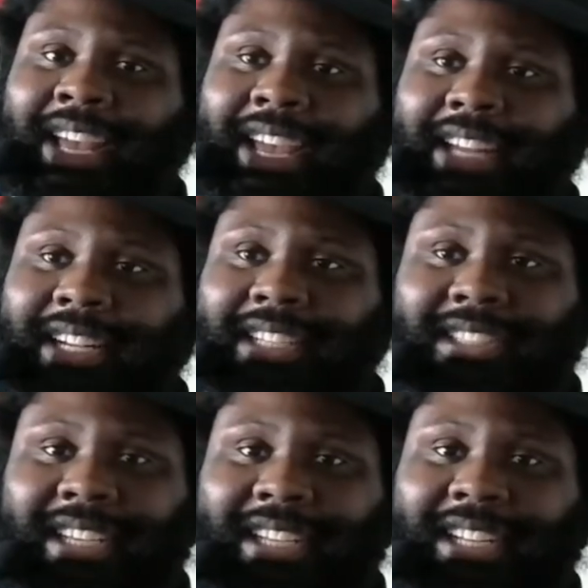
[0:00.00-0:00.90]
and the
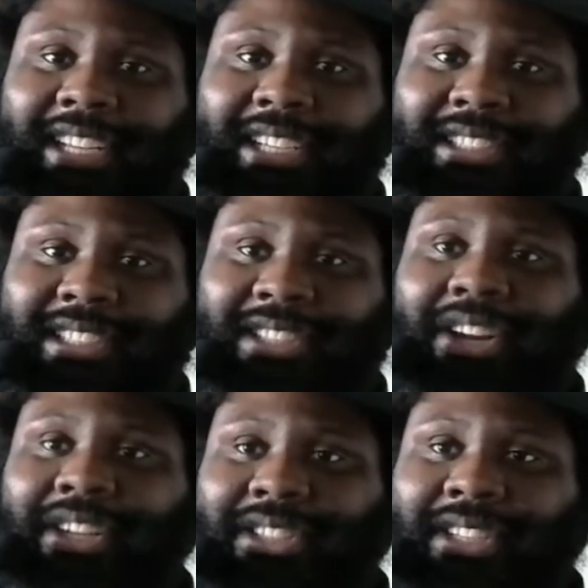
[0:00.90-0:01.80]
CDs to
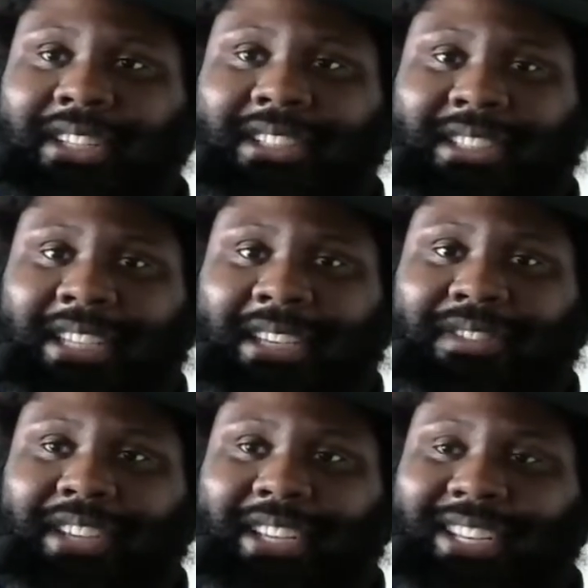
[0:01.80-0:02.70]
talk to the
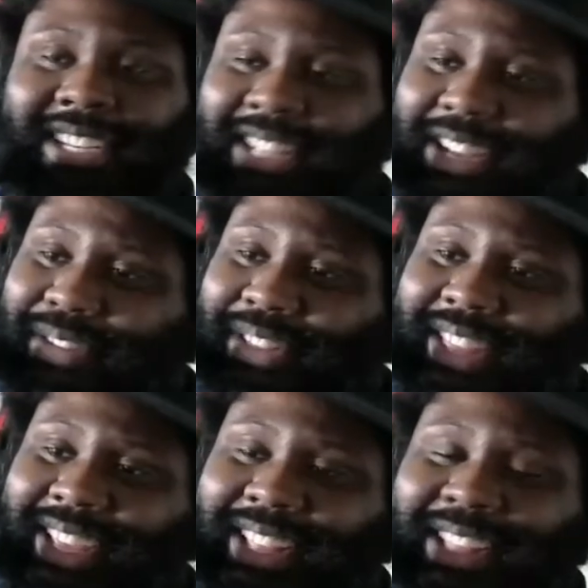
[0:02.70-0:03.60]
TV and
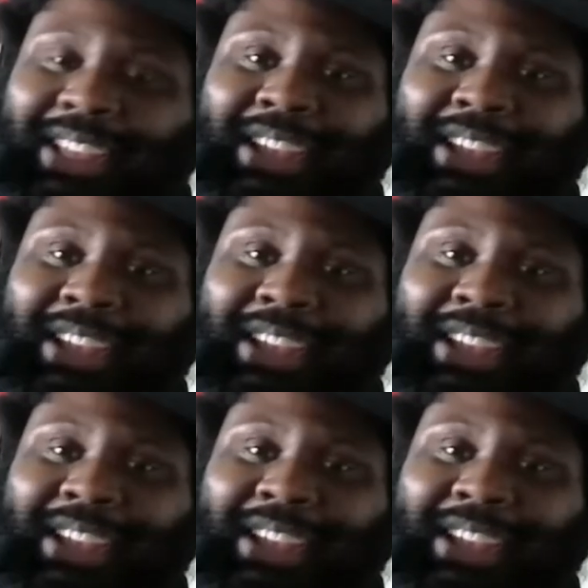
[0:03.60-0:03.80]
everything.